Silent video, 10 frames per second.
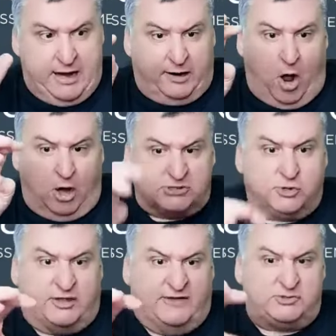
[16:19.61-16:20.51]
and it also
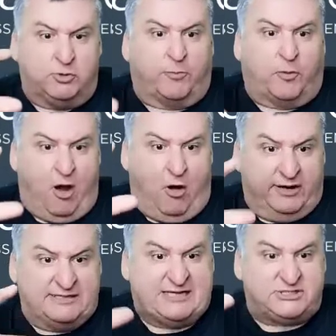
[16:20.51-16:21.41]
gives you a
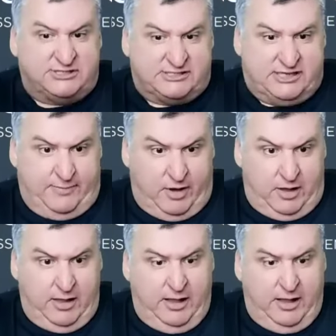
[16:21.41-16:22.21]
prioritization schema.